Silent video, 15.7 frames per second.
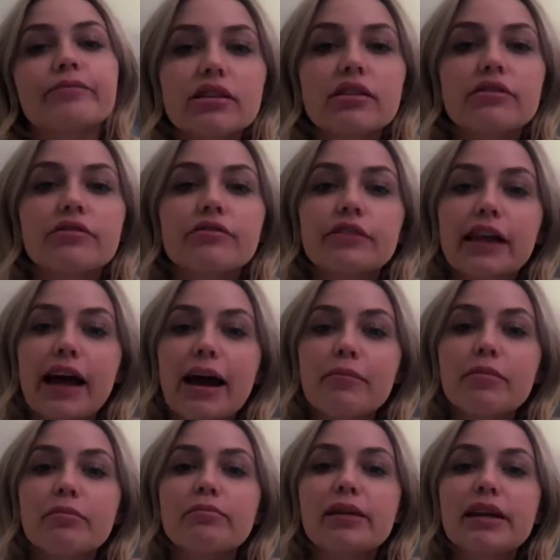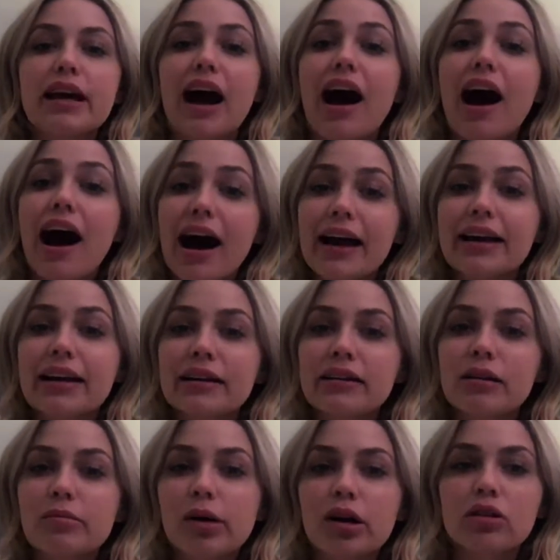The flap behind
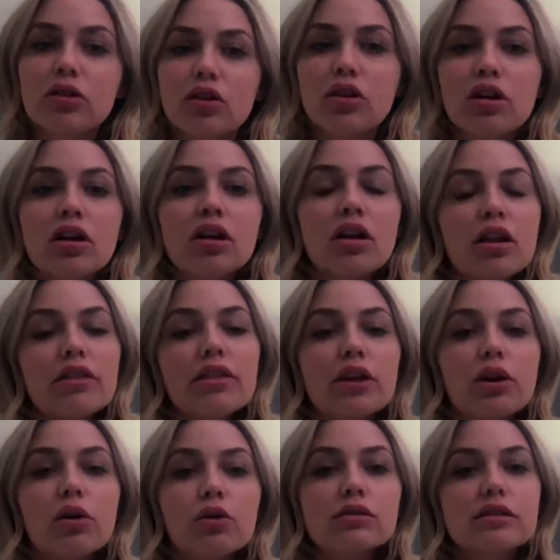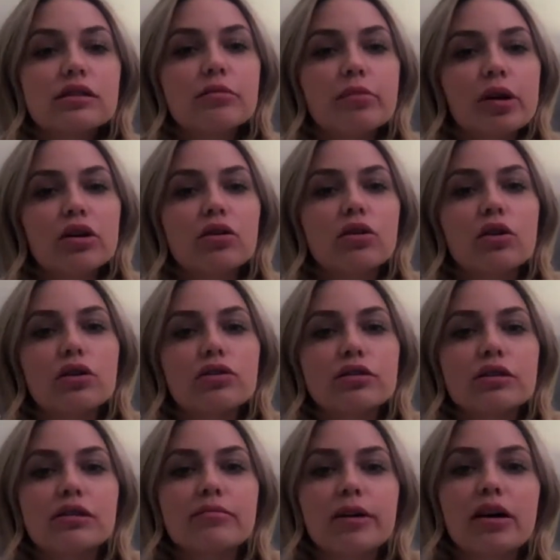the buckle that holds the buckle
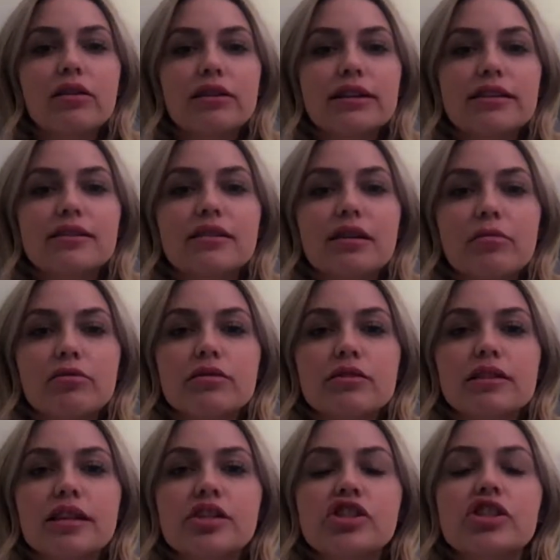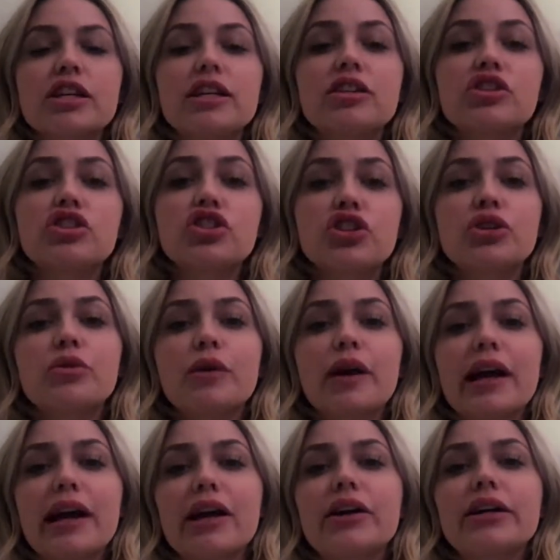onto the belt is double stitched in 2
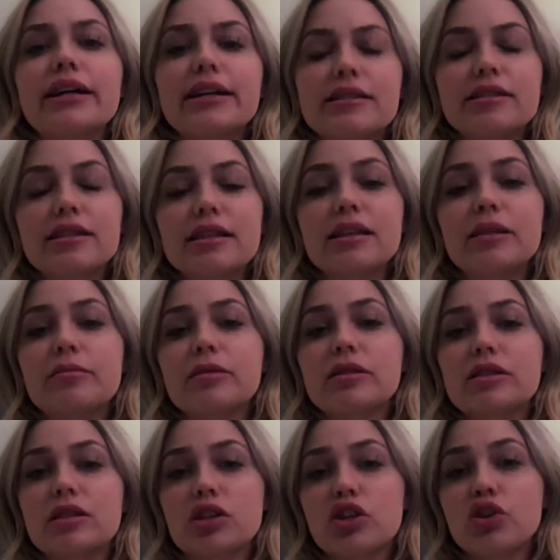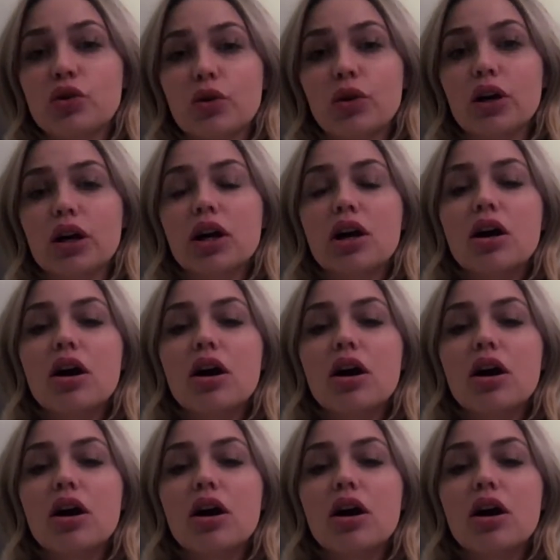areas to keep it secure.